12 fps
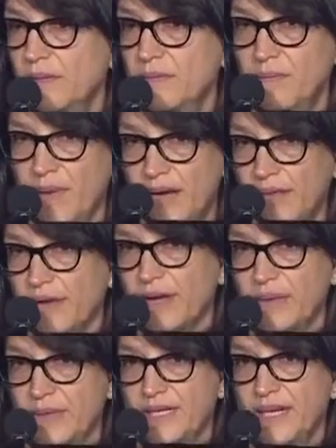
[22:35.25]
bother
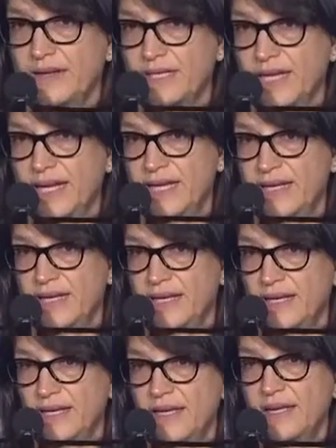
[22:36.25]
coming down to Haiti.
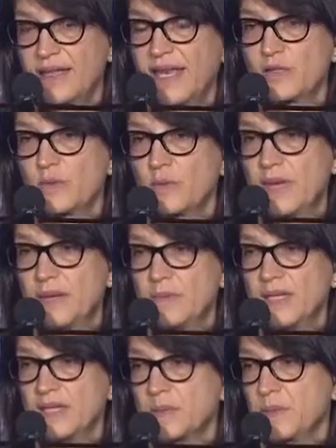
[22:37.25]
That's what made
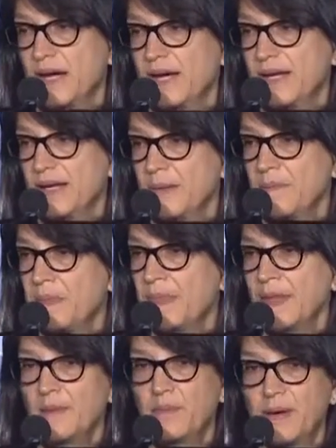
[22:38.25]
me a spy.
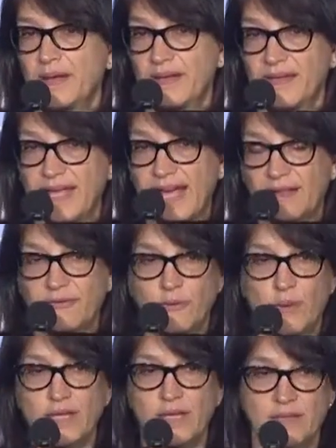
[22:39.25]
But the
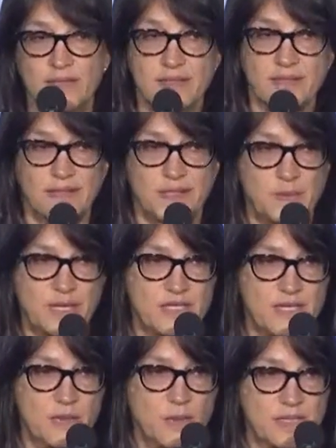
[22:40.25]
Californians,
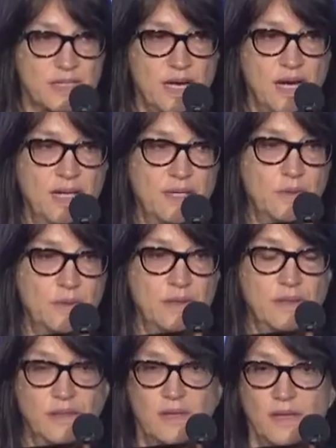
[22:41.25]
especially the ones in Hollywood,
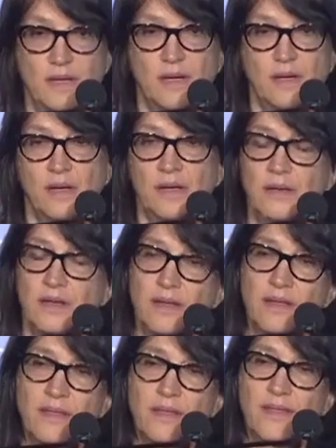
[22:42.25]

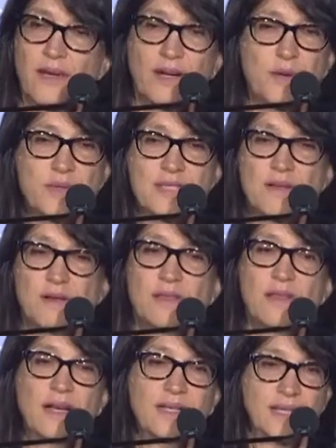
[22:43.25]
thought I was so
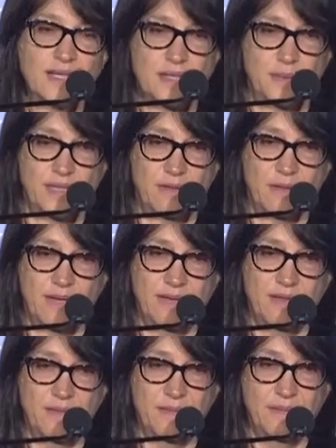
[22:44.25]
lucky to be around
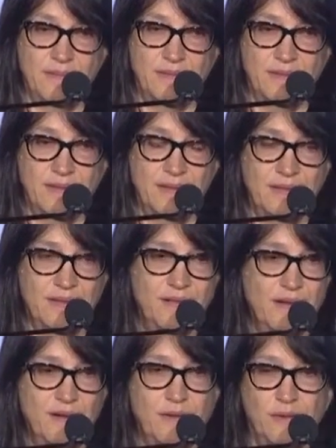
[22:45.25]
them. You
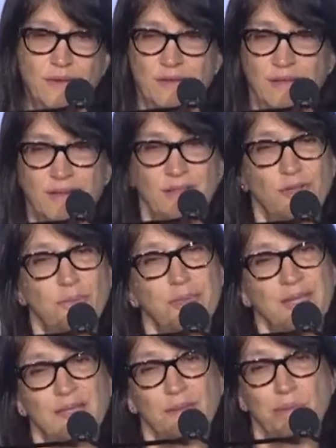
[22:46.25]
know, you
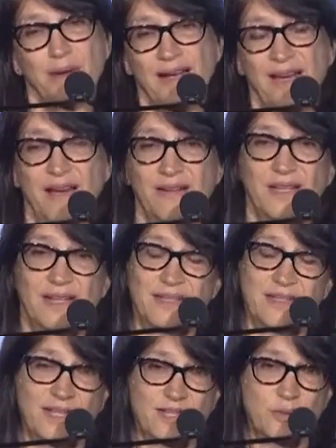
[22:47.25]
beetle-browed
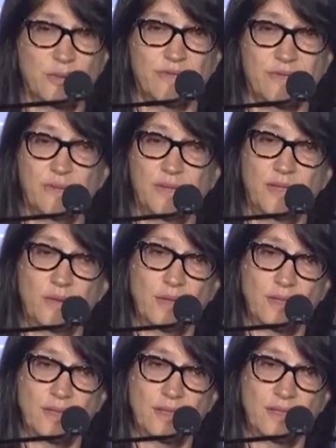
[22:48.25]
intellectual from New York.